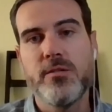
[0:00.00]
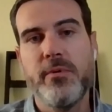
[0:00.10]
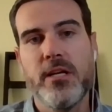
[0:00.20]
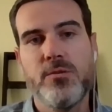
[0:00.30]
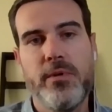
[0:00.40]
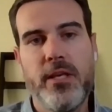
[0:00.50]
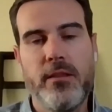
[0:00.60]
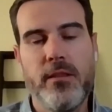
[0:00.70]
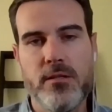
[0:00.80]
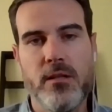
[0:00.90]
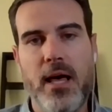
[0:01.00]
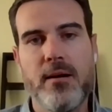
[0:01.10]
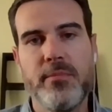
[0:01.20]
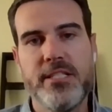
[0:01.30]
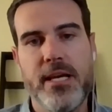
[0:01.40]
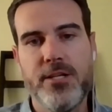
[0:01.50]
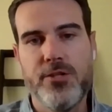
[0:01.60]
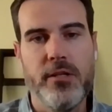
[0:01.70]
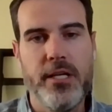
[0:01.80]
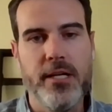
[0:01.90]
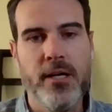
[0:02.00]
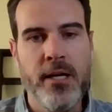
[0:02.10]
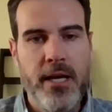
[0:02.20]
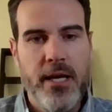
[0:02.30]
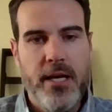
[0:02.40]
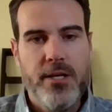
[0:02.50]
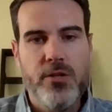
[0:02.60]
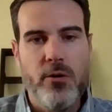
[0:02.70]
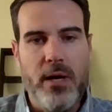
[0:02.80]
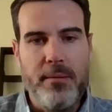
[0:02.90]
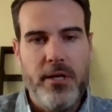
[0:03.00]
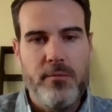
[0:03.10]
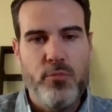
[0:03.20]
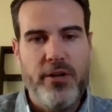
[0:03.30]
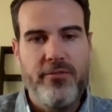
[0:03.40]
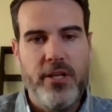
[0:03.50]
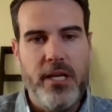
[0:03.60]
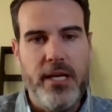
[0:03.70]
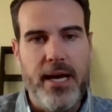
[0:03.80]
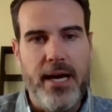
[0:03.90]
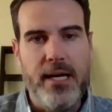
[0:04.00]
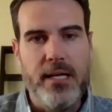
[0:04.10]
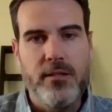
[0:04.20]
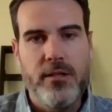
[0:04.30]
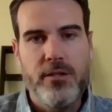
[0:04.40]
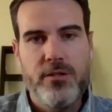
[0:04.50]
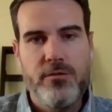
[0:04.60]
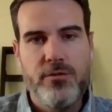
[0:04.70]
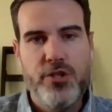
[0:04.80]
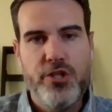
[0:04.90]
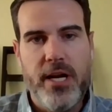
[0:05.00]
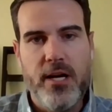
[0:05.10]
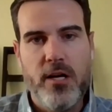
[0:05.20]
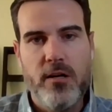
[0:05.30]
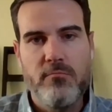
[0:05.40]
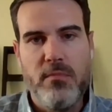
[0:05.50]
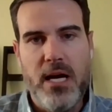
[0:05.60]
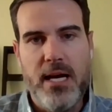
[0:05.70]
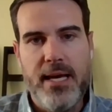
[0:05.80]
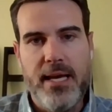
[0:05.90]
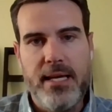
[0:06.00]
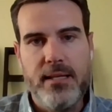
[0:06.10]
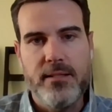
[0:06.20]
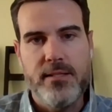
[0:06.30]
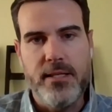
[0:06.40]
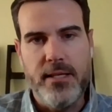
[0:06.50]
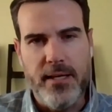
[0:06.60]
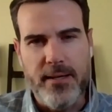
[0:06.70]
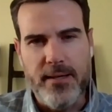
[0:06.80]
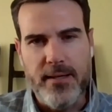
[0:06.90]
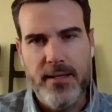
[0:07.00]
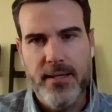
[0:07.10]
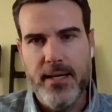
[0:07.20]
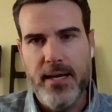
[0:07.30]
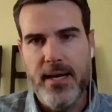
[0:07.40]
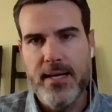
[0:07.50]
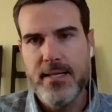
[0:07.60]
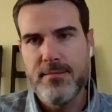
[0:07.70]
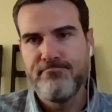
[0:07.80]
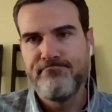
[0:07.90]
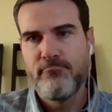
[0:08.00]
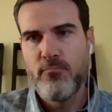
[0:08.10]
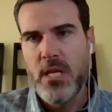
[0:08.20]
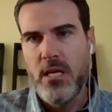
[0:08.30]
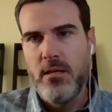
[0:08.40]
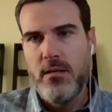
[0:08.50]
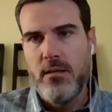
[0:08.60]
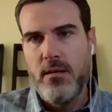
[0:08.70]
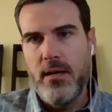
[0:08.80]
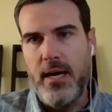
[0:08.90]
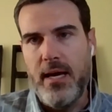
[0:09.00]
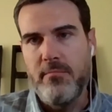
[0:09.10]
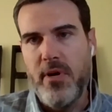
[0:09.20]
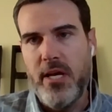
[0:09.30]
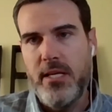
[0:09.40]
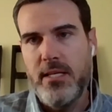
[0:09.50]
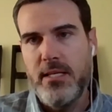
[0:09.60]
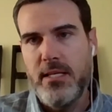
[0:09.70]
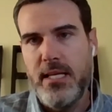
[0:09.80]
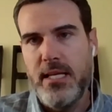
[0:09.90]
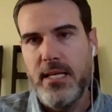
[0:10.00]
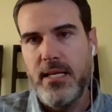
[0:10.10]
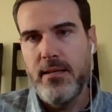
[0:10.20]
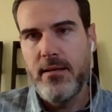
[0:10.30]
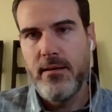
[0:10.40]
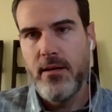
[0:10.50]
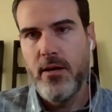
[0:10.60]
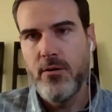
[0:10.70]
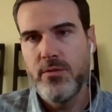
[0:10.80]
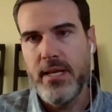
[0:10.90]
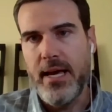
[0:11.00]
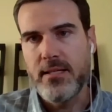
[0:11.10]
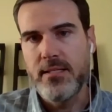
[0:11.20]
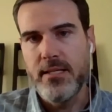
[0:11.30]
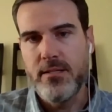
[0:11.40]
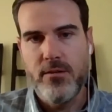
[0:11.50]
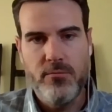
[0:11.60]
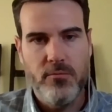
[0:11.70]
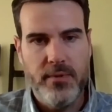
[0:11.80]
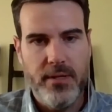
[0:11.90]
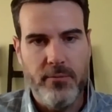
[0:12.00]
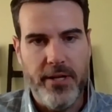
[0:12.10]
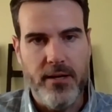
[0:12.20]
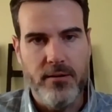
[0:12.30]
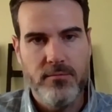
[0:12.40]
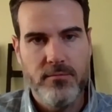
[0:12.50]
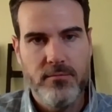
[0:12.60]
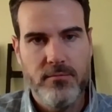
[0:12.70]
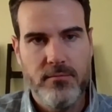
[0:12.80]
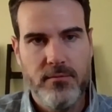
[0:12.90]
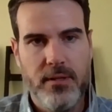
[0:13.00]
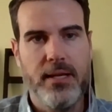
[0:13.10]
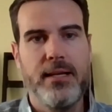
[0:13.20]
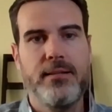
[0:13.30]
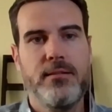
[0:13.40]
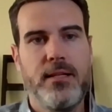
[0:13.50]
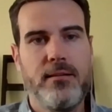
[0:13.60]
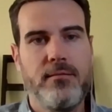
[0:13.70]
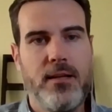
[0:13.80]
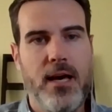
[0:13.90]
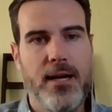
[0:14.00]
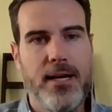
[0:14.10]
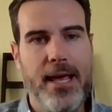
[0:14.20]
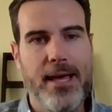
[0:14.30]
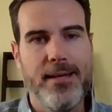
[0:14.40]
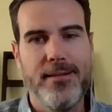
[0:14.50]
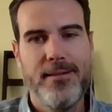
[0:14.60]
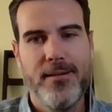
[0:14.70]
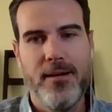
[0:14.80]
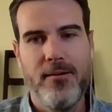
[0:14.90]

because we think there's a lot of potential here. So I'm going to briefly share my, let's see here. I might need host access. Oop, there we go. Got it again. All